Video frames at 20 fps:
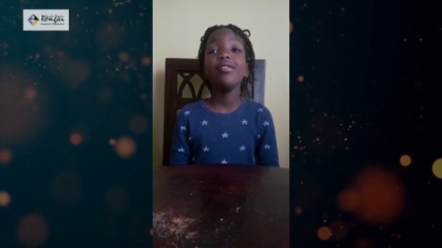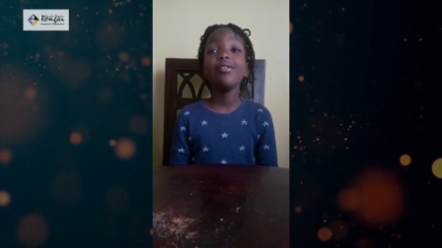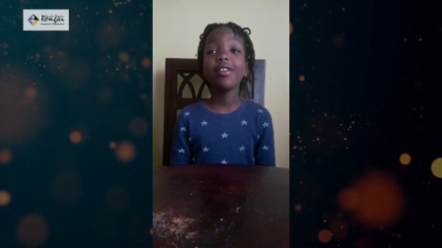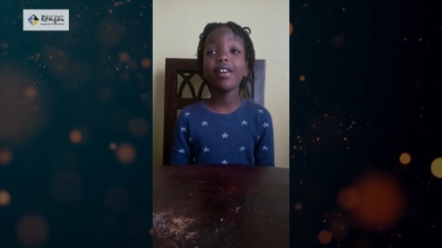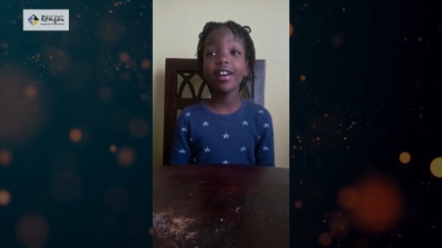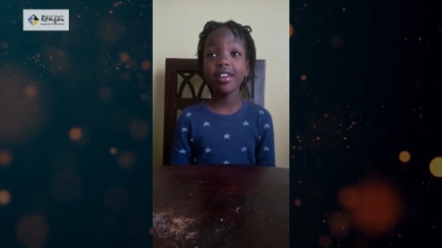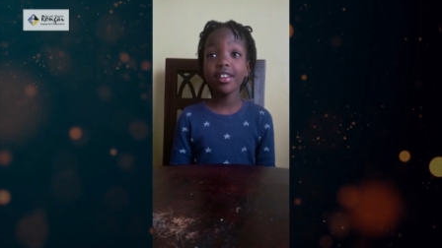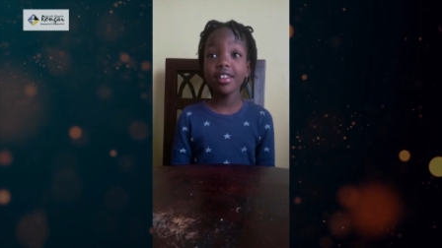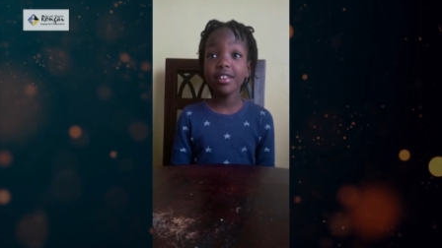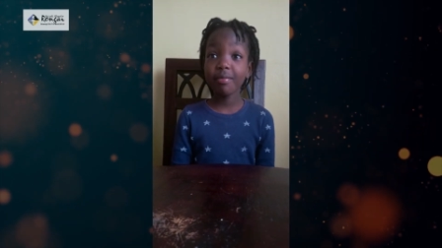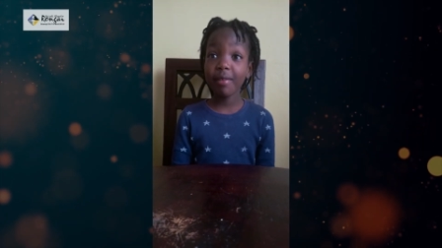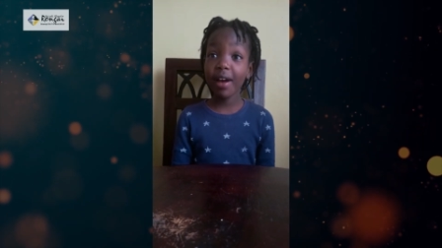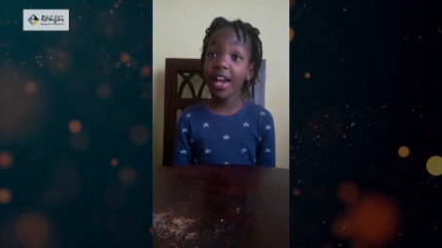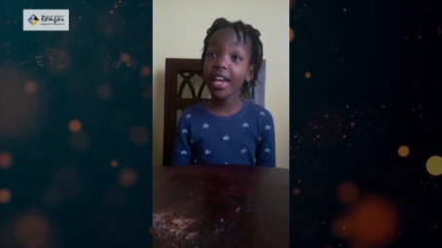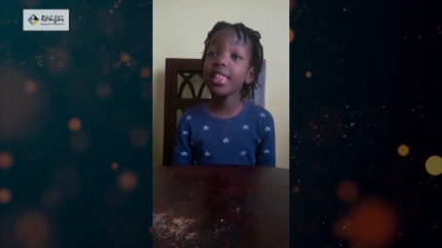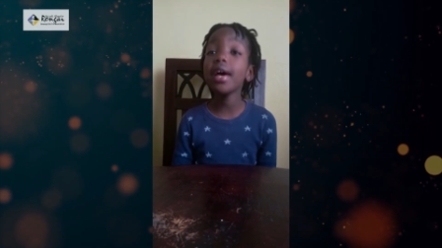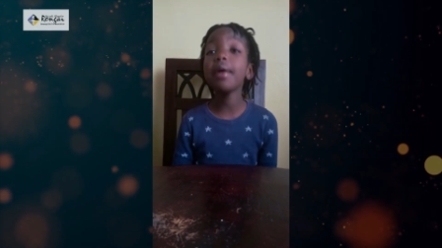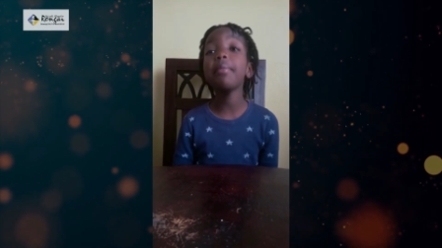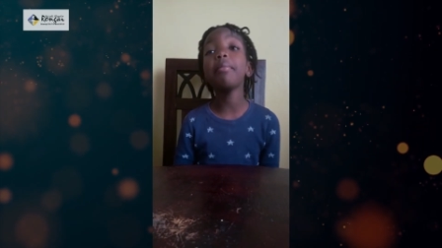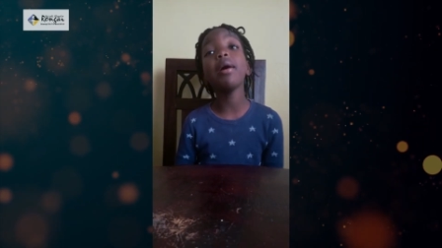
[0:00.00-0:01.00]
can buy
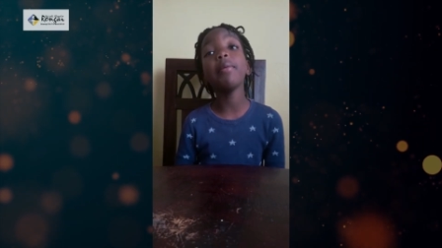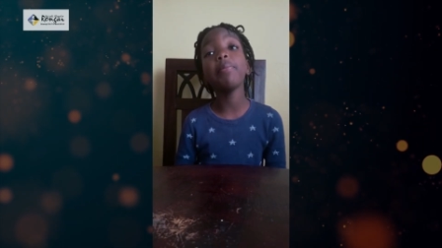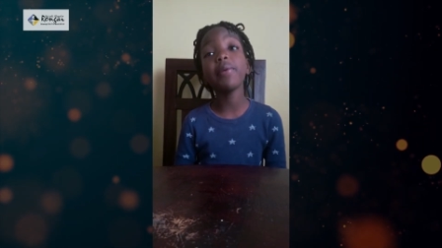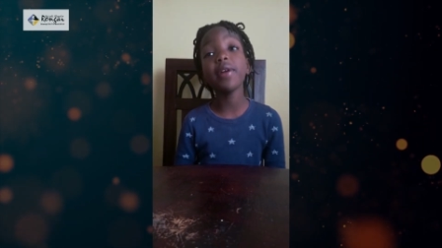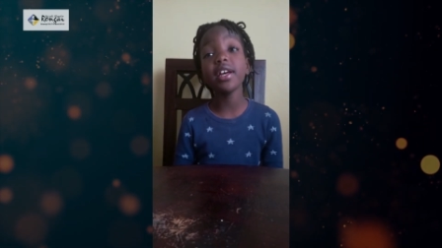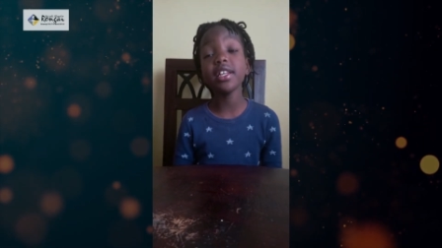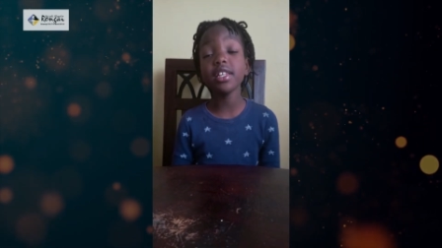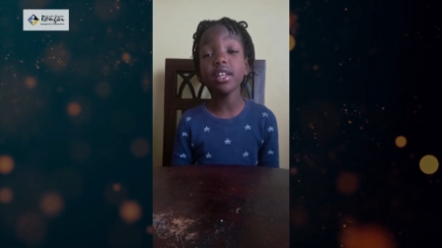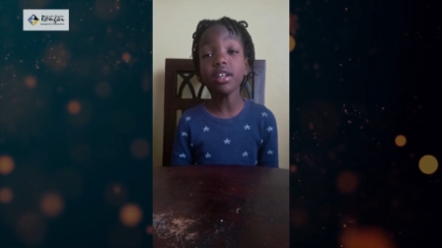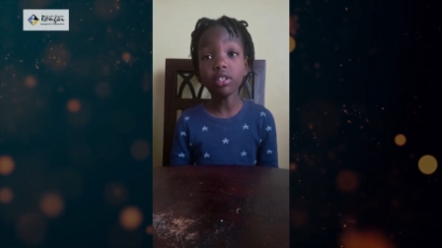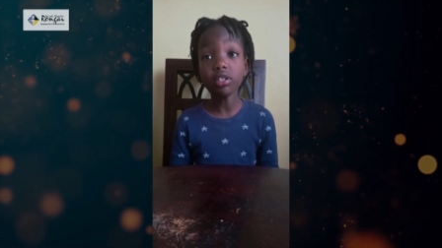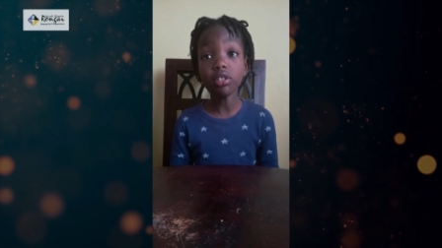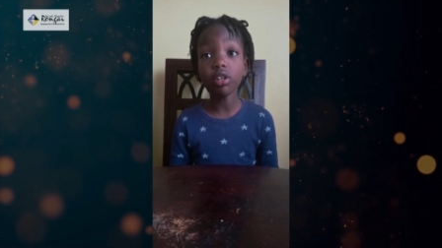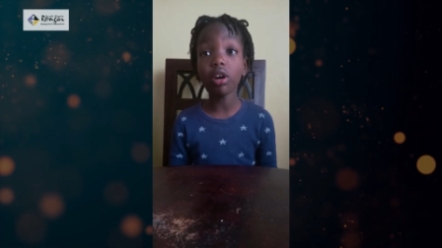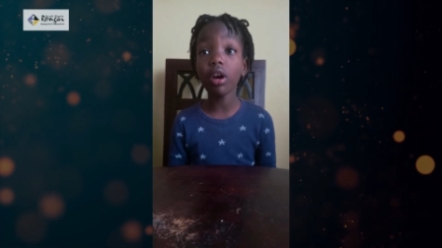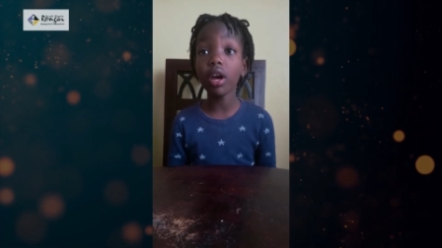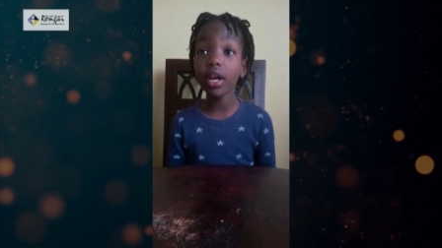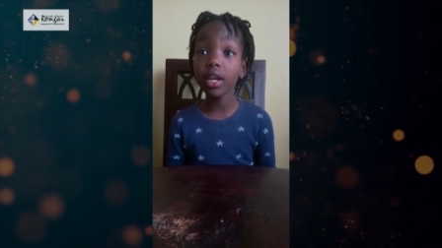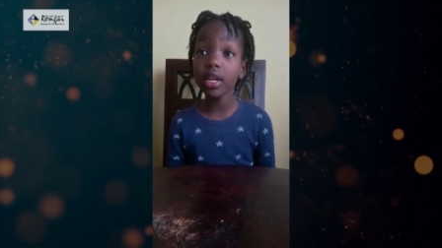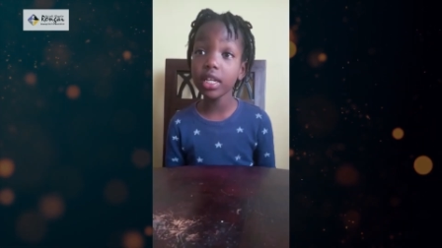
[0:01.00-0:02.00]
them a present
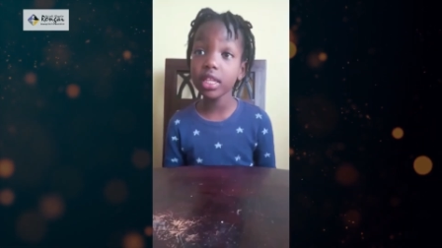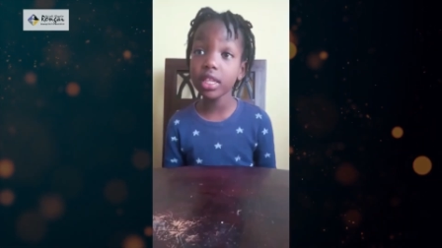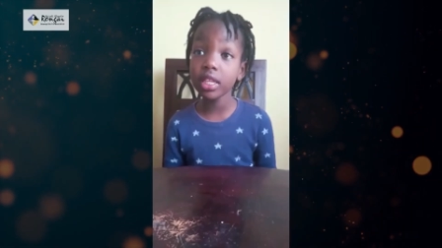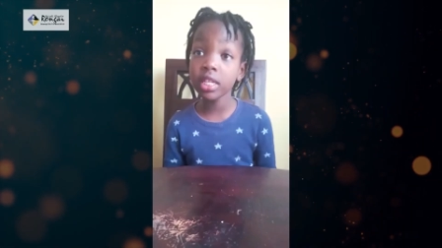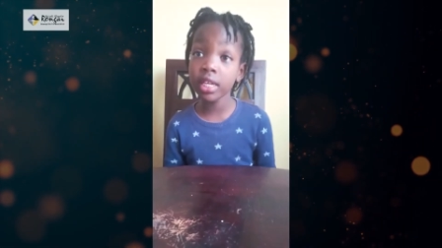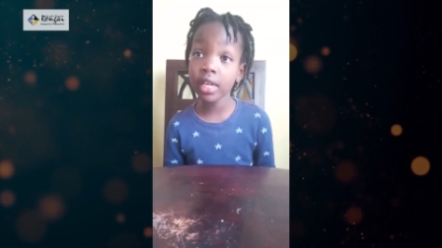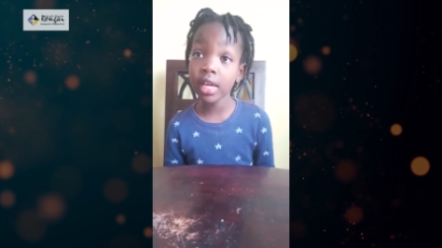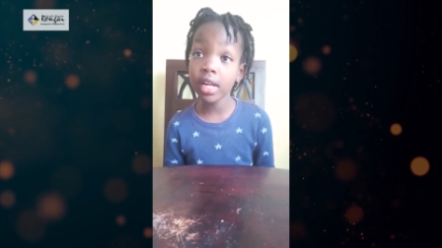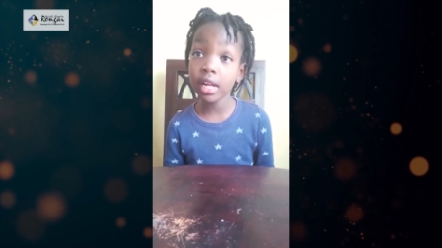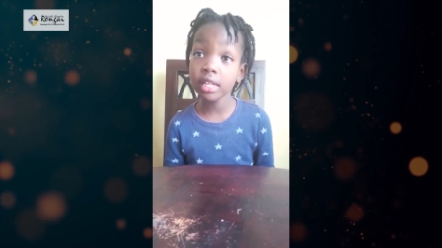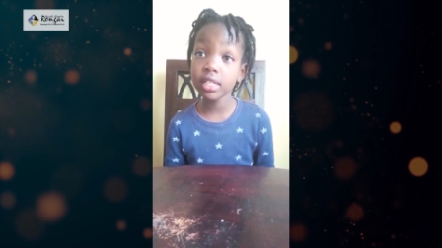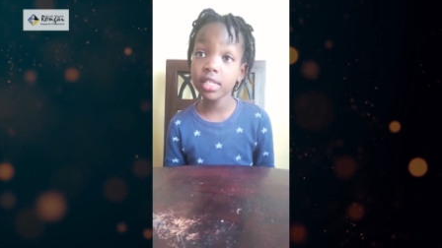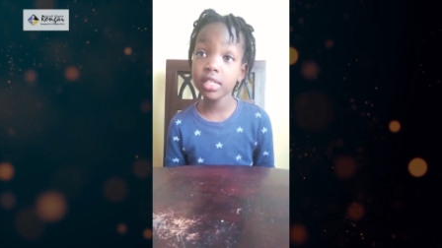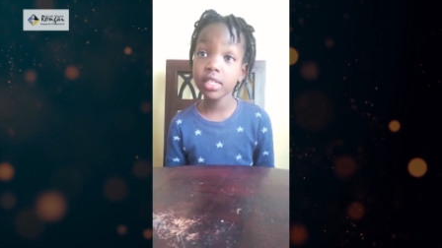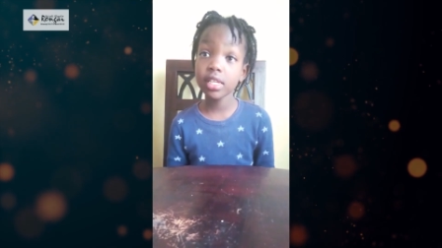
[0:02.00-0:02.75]
or anything else.